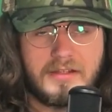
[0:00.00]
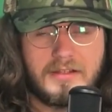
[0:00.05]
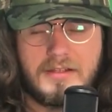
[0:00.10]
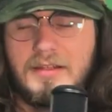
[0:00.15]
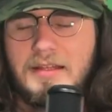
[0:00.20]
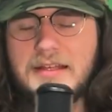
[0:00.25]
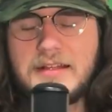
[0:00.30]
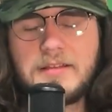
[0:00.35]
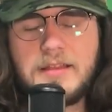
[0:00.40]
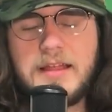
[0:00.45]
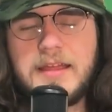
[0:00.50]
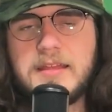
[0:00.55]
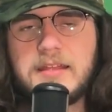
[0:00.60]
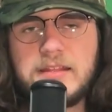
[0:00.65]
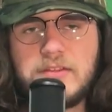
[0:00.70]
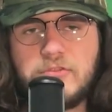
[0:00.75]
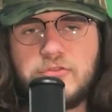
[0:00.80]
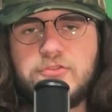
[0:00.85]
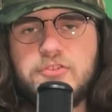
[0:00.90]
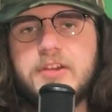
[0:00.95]
Klinklang
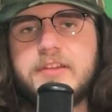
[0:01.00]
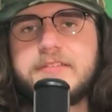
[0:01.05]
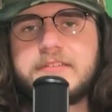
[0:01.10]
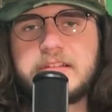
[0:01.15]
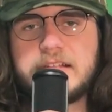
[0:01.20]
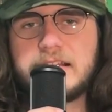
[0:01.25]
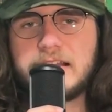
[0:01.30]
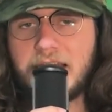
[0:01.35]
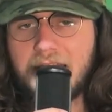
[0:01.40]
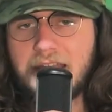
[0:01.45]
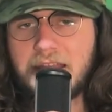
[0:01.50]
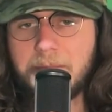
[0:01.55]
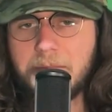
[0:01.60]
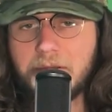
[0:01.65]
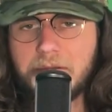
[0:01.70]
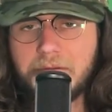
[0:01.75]
is just lame.